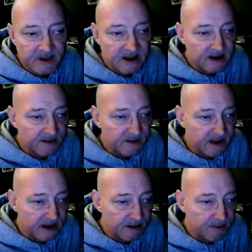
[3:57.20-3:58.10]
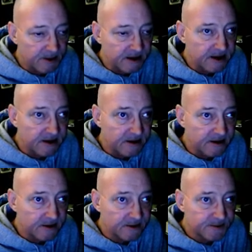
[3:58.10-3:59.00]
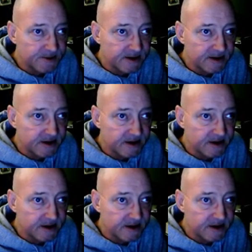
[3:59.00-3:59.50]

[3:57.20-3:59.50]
And then I can put in here, say,